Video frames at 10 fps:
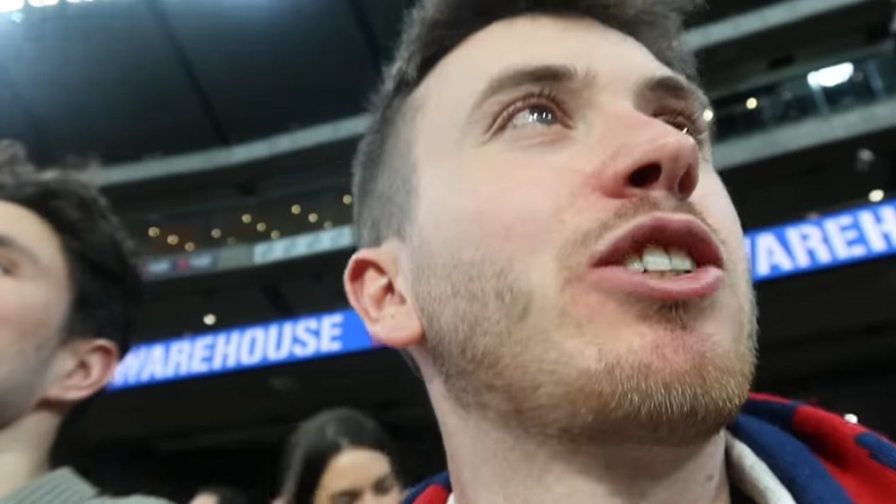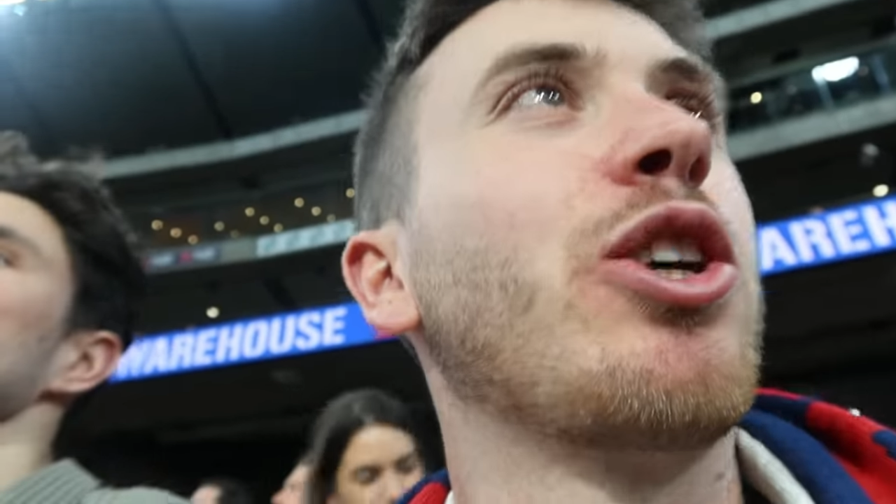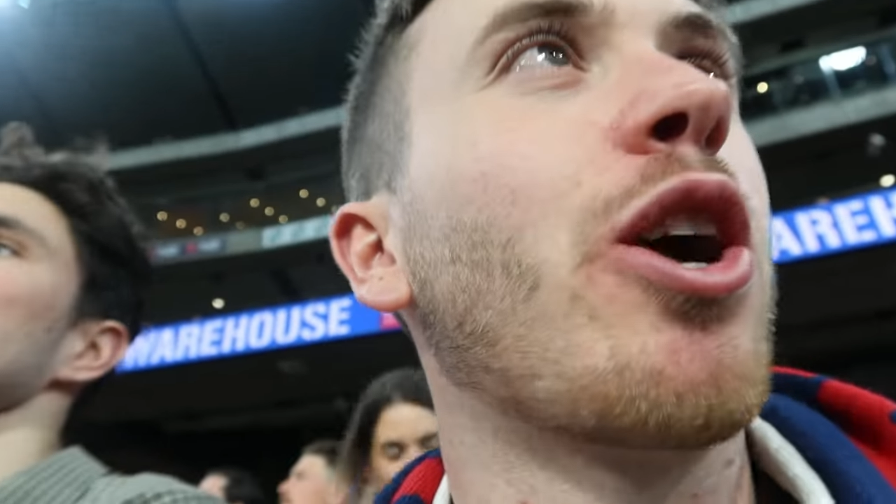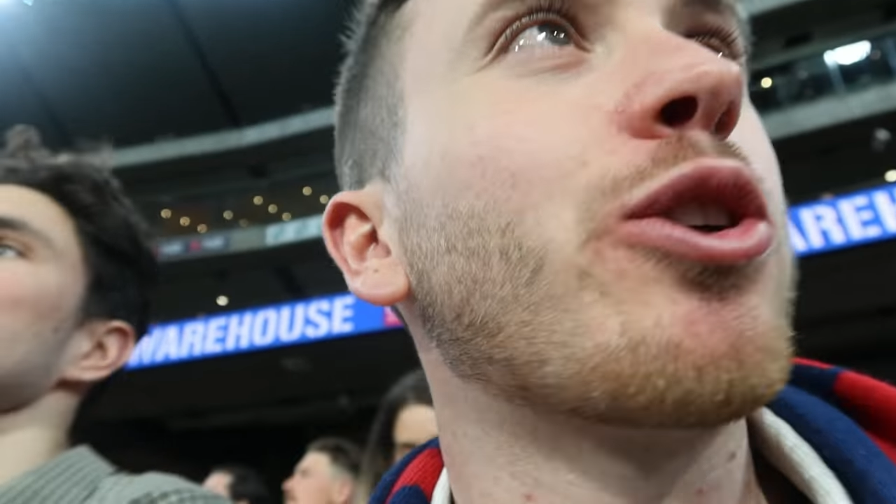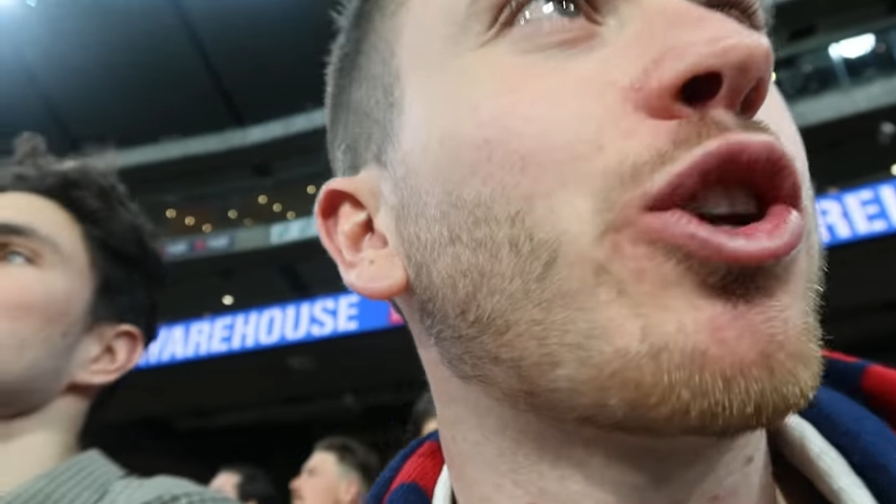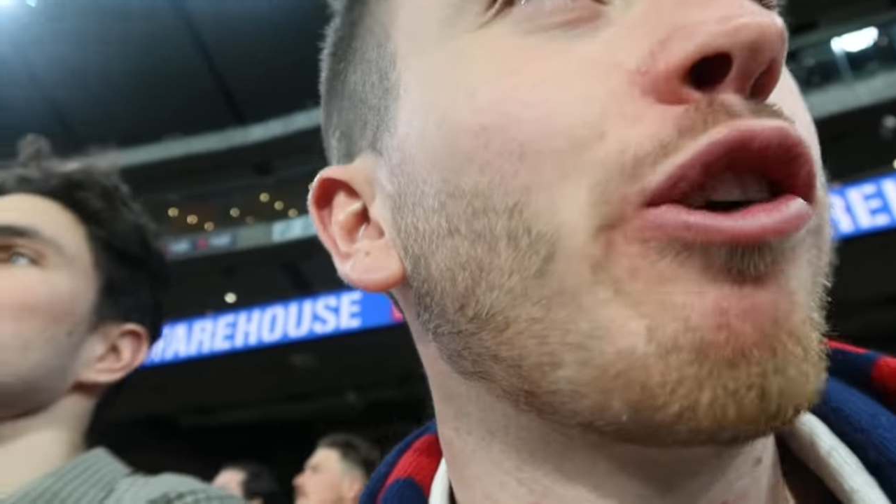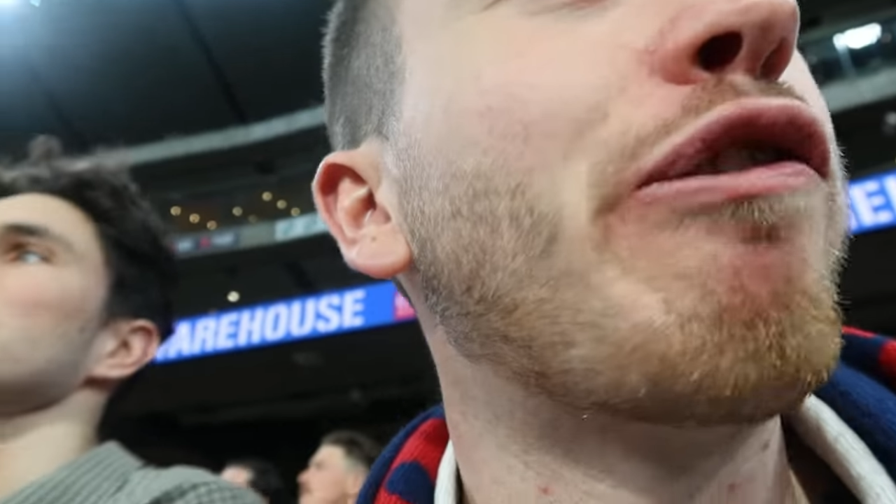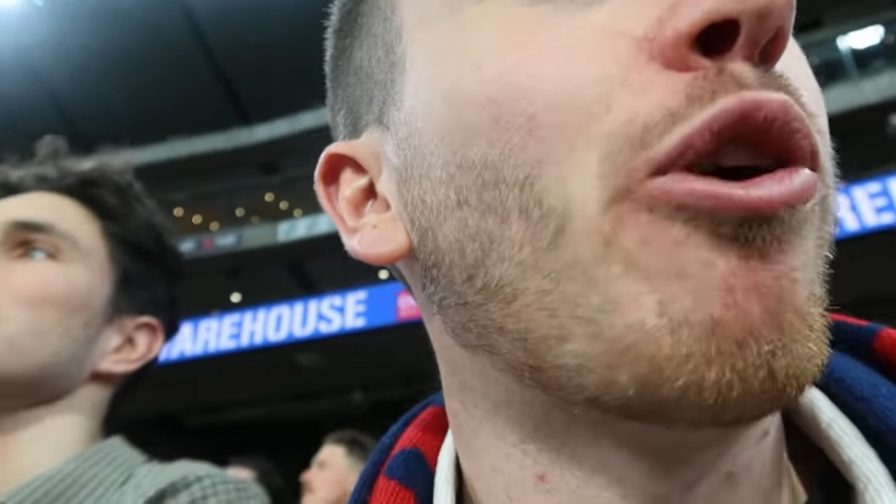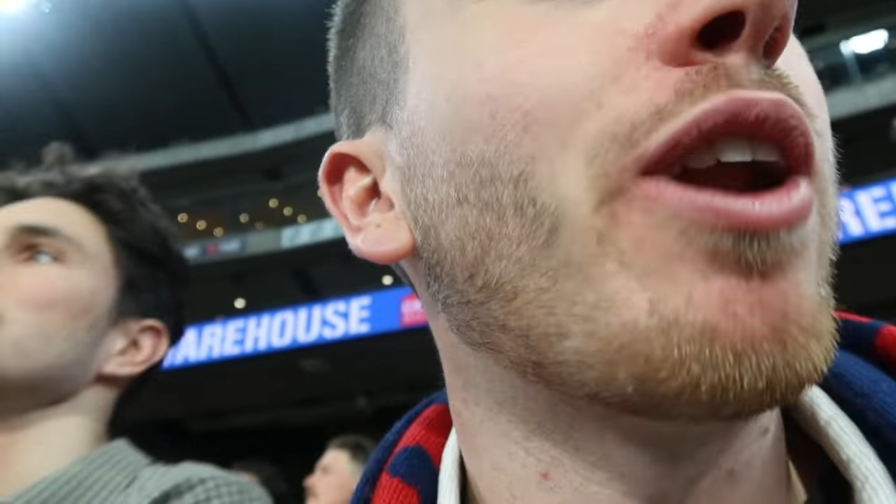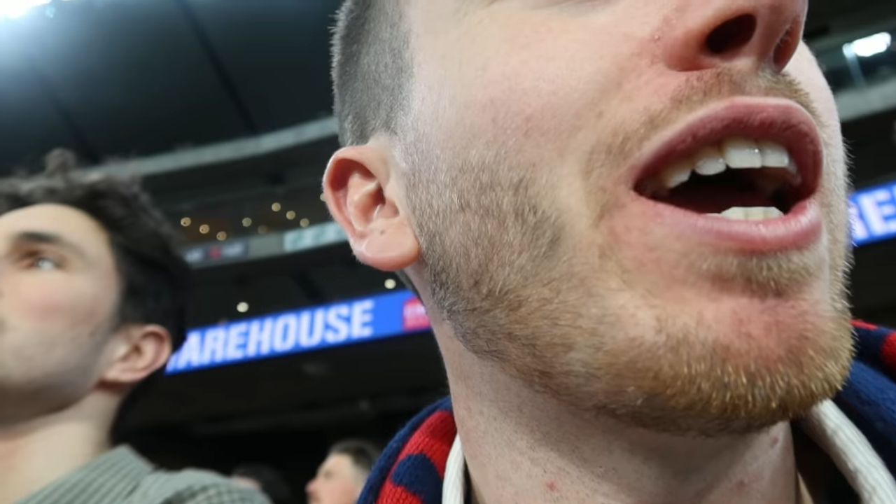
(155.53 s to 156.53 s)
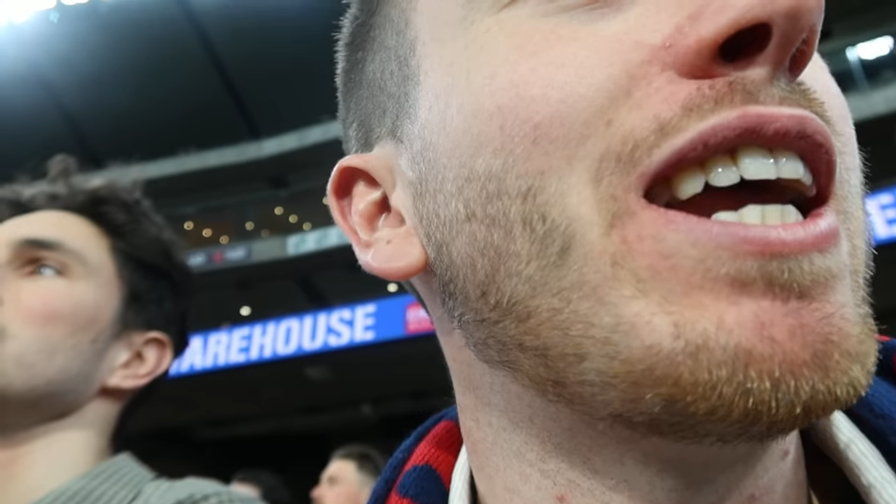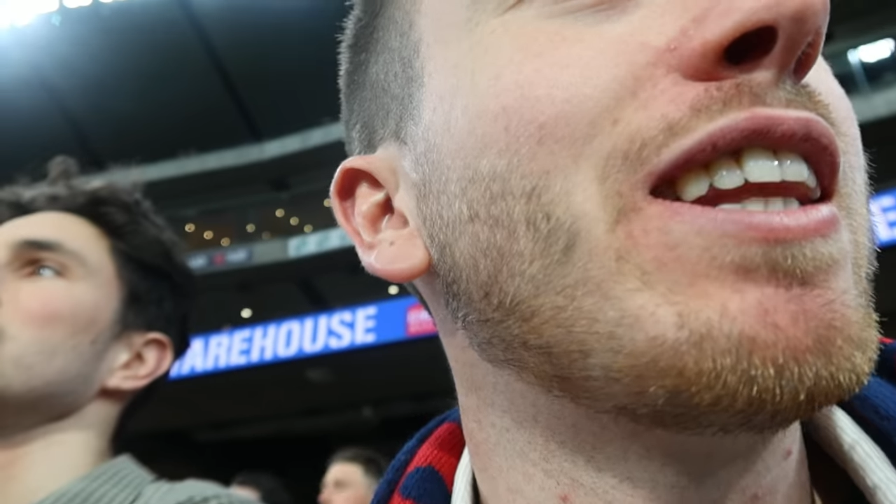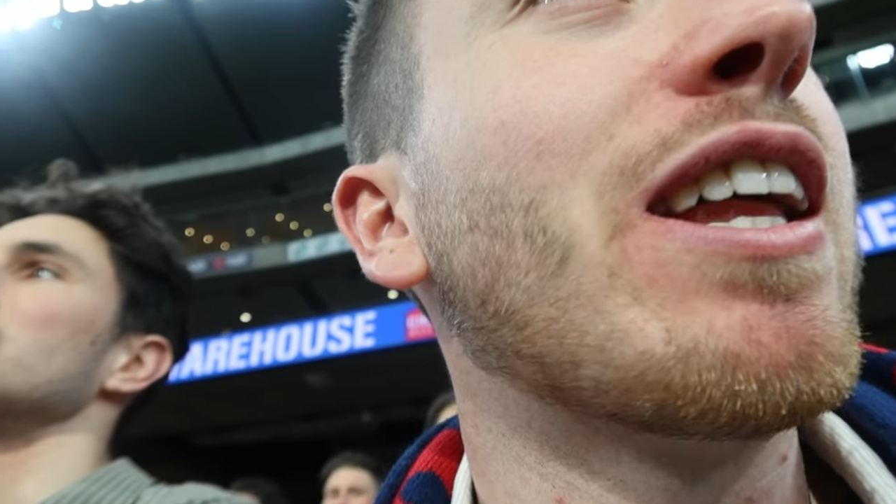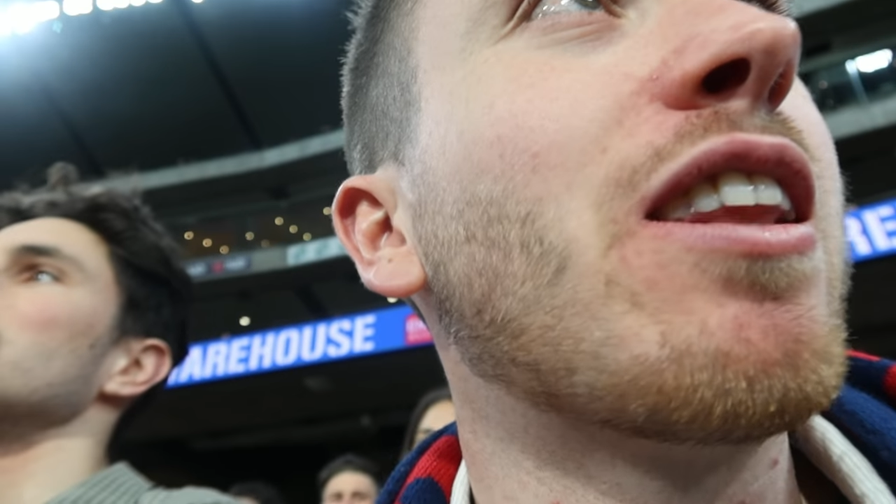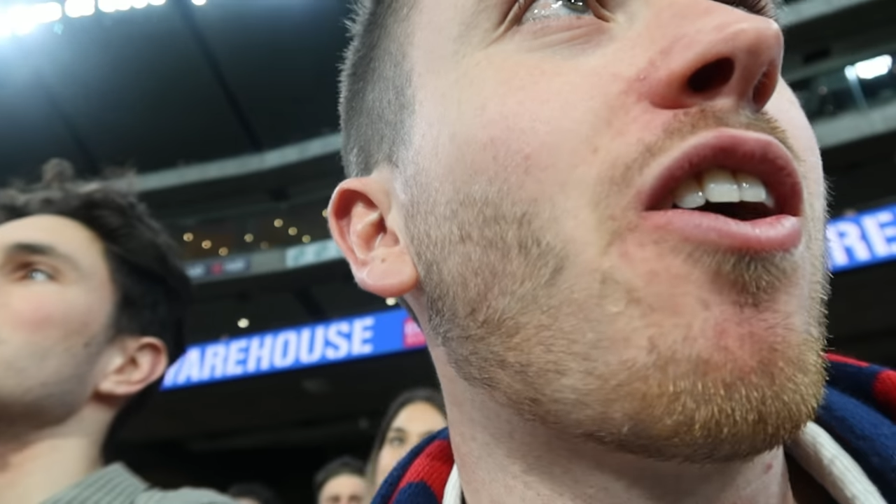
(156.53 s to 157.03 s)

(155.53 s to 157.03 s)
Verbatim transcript: Two goals, 214. The